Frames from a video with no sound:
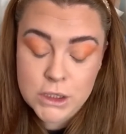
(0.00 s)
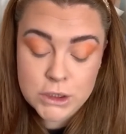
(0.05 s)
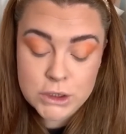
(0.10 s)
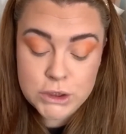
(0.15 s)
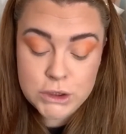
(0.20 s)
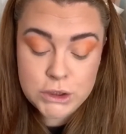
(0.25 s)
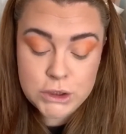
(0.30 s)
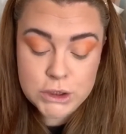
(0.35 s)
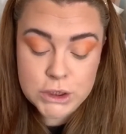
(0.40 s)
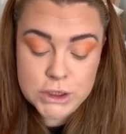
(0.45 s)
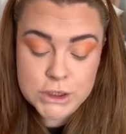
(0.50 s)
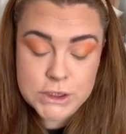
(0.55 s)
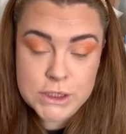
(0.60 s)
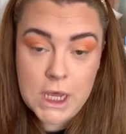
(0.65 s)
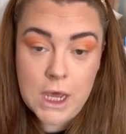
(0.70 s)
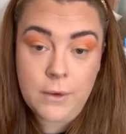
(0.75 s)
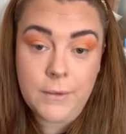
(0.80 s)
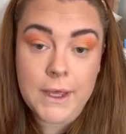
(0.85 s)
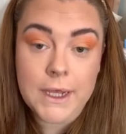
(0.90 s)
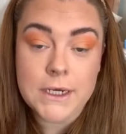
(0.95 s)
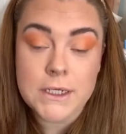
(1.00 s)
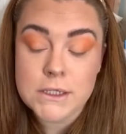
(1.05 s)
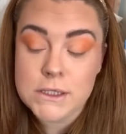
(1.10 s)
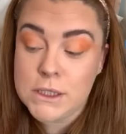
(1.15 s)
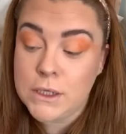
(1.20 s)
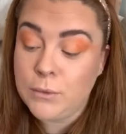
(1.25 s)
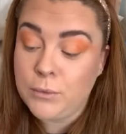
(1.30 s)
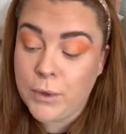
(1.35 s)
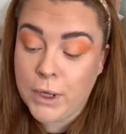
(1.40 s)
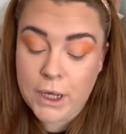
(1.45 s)
just going
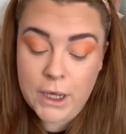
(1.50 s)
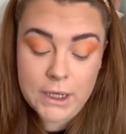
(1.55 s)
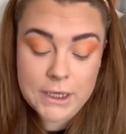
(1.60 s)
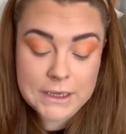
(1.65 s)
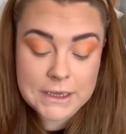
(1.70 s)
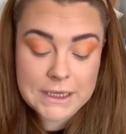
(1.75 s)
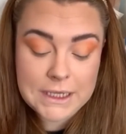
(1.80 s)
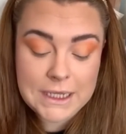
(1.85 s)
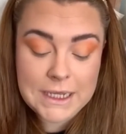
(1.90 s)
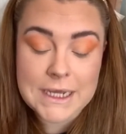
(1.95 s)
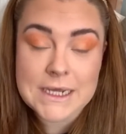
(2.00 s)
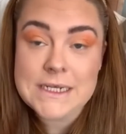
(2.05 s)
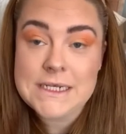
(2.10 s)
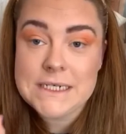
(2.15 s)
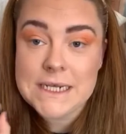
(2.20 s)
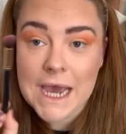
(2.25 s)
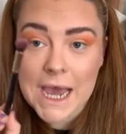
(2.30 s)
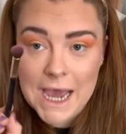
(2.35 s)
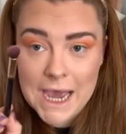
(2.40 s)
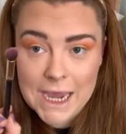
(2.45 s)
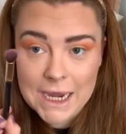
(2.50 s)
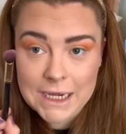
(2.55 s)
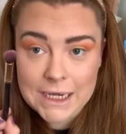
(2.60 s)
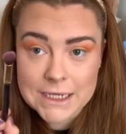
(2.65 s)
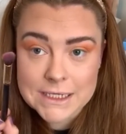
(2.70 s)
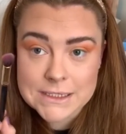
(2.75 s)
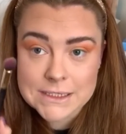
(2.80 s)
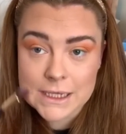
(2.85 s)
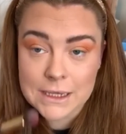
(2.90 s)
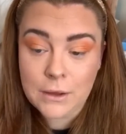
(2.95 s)
to put the
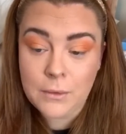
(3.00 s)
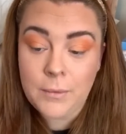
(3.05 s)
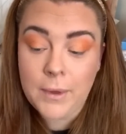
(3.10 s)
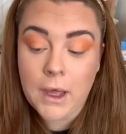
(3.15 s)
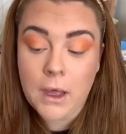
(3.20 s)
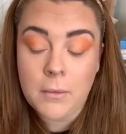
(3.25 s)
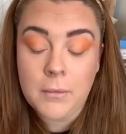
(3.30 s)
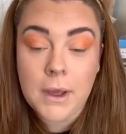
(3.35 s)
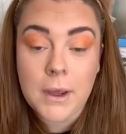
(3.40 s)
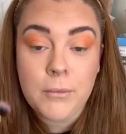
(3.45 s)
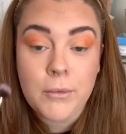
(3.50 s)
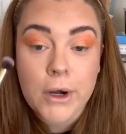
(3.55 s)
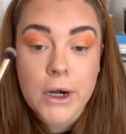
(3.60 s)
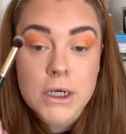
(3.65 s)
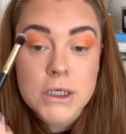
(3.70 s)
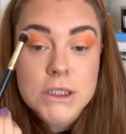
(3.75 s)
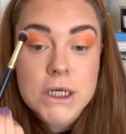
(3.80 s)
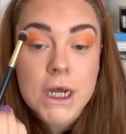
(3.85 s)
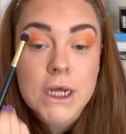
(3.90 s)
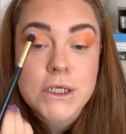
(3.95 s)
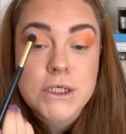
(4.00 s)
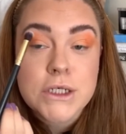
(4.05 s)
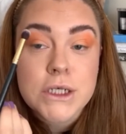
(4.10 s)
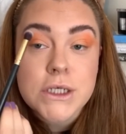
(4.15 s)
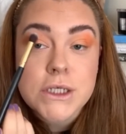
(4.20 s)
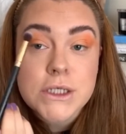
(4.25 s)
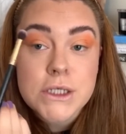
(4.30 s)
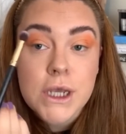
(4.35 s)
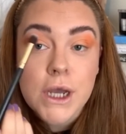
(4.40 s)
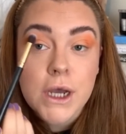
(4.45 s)
tiniest little bit on my brush and
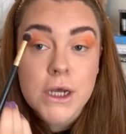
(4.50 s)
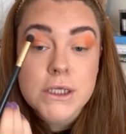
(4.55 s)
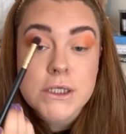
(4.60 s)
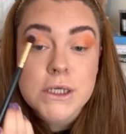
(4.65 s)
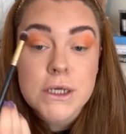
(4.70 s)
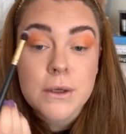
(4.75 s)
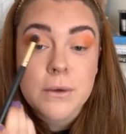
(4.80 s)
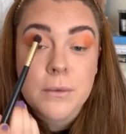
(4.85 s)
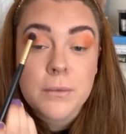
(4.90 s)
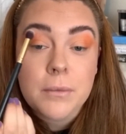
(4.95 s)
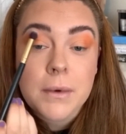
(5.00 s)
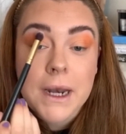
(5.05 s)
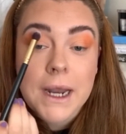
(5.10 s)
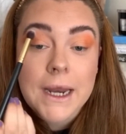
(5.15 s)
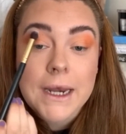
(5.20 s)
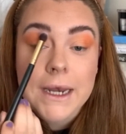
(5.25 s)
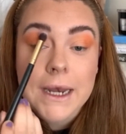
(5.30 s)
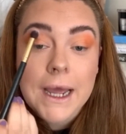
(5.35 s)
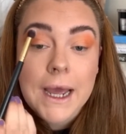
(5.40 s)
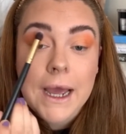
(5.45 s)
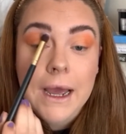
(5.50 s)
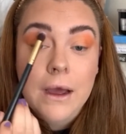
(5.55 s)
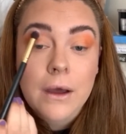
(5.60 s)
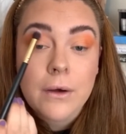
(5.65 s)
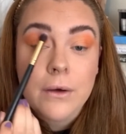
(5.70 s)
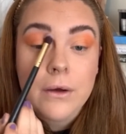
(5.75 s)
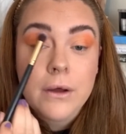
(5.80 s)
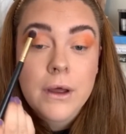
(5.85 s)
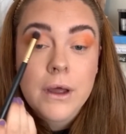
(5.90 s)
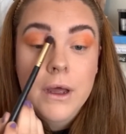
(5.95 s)
just start to blend it
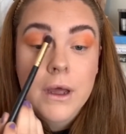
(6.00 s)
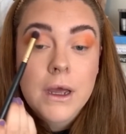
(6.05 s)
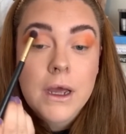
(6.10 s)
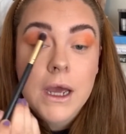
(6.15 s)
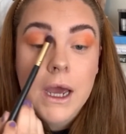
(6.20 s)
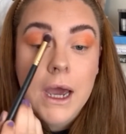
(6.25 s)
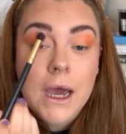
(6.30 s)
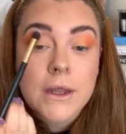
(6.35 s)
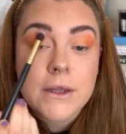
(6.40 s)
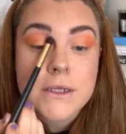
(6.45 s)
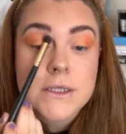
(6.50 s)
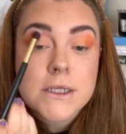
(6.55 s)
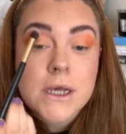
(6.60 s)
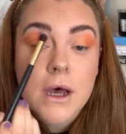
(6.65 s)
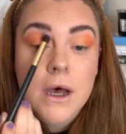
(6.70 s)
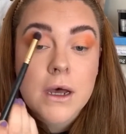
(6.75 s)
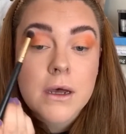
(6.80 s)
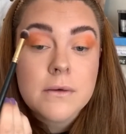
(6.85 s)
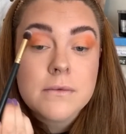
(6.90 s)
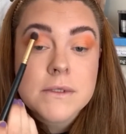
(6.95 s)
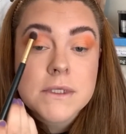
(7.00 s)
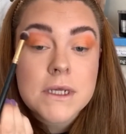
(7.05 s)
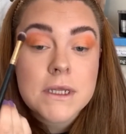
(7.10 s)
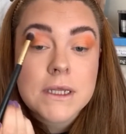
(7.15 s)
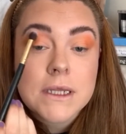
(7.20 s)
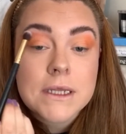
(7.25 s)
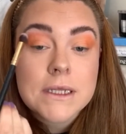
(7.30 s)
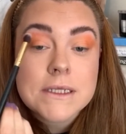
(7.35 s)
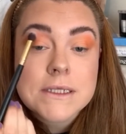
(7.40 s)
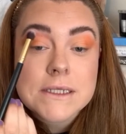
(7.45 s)
out at the top so
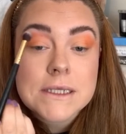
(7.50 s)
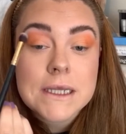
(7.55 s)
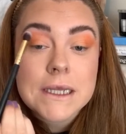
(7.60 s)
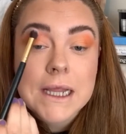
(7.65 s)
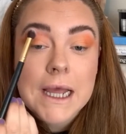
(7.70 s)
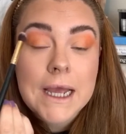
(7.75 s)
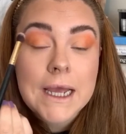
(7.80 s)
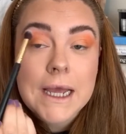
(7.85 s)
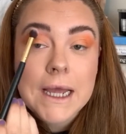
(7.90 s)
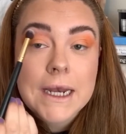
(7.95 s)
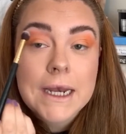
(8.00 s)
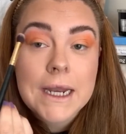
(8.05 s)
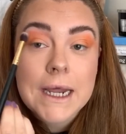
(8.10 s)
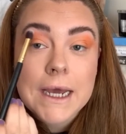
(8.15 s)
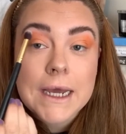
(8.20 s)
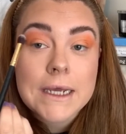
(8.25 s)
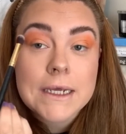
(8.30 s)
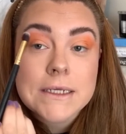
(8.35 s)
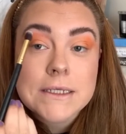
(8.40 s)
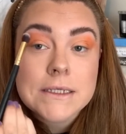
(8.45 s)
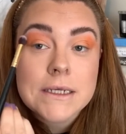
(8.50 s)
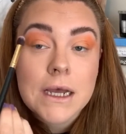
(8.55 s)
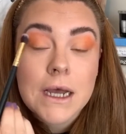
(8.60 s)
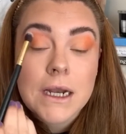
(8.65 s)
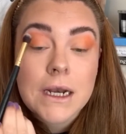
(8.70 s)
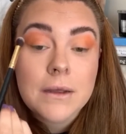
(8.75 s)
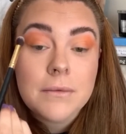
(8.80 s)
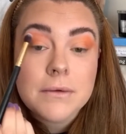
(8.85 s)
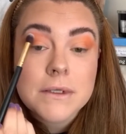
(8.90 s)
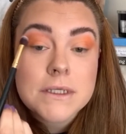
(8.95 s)
that there's like a nice
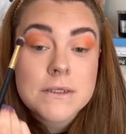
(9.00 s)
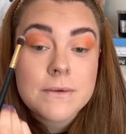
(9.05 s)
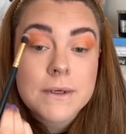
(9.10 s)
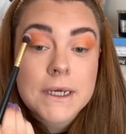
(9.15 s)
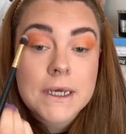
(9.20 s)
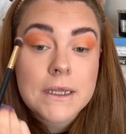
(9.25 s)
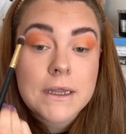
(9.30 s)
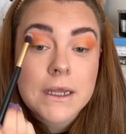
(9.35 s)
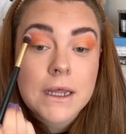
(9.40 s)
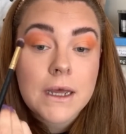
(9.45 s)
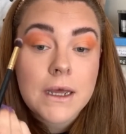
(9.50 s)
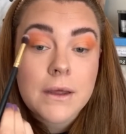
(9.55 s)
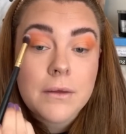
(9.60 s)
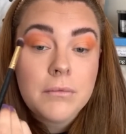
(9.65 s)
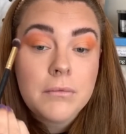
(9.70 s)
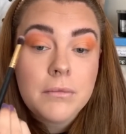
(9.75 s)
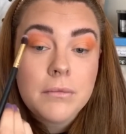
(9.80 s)
colour between them.